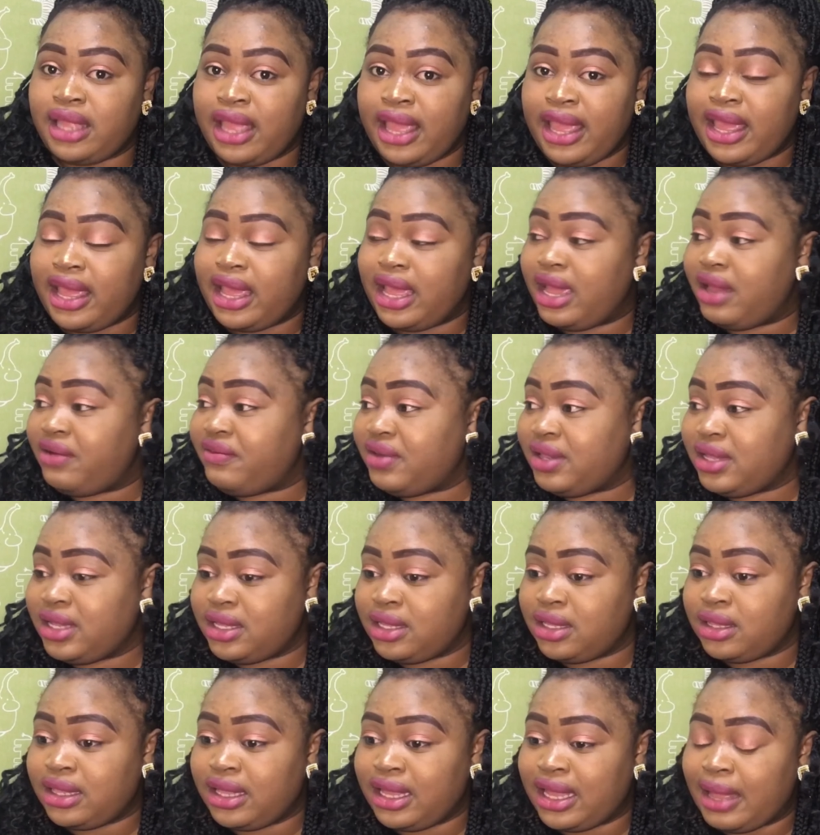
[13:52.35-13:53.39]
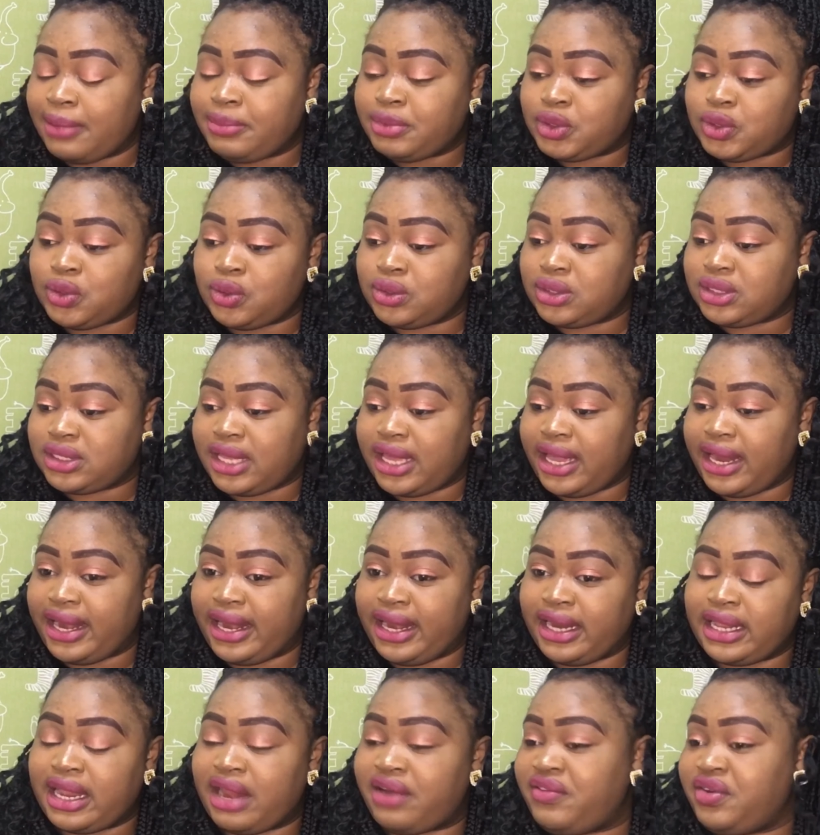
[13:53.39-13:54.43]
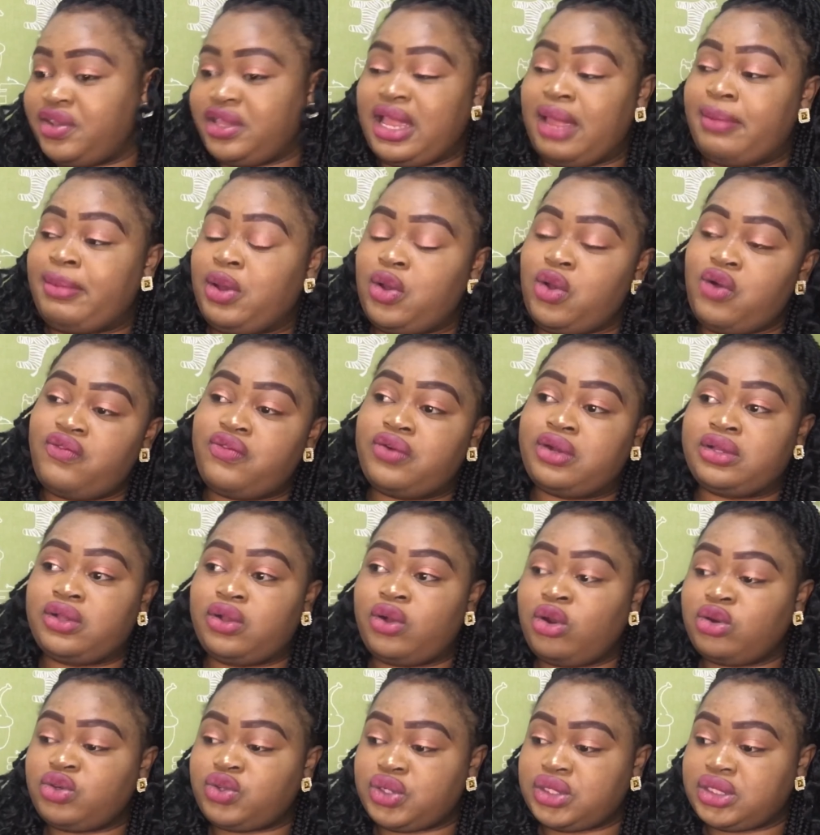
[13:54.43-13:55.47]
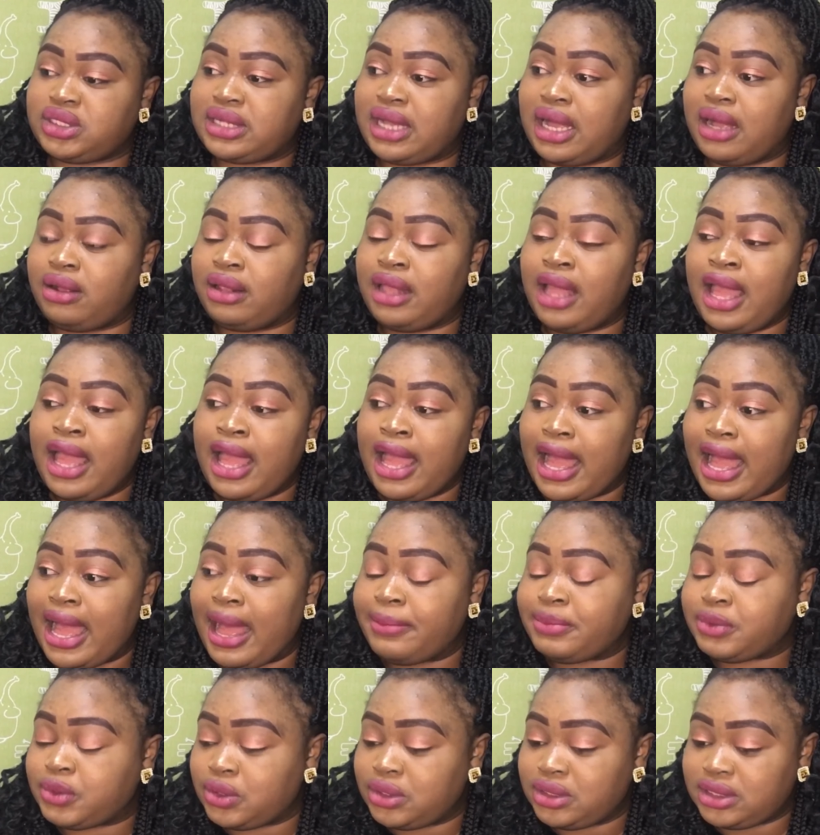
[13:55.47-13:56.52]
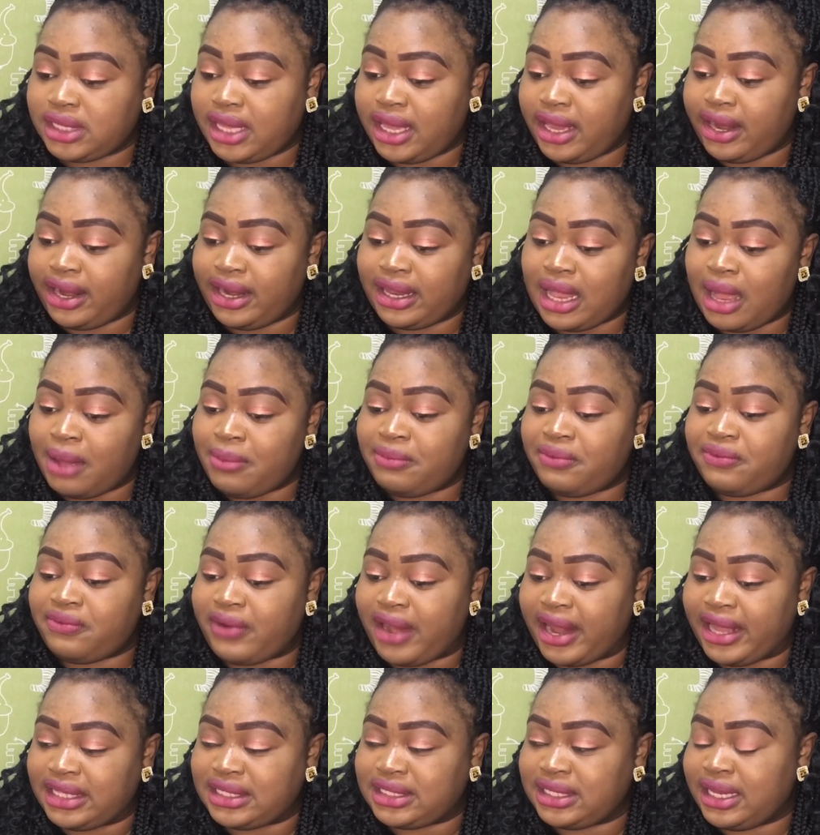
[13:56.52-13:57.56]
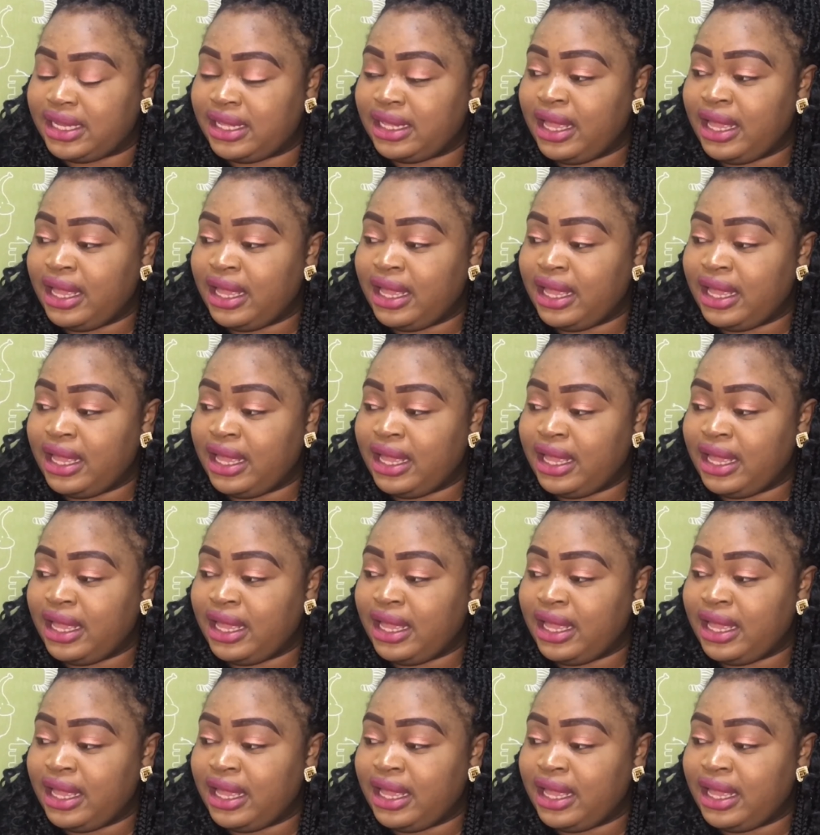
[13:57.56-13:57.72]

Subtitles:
Every little thing, I'm so scared. Every time I go for an ultrasound, I'm so scared. I'm frightened.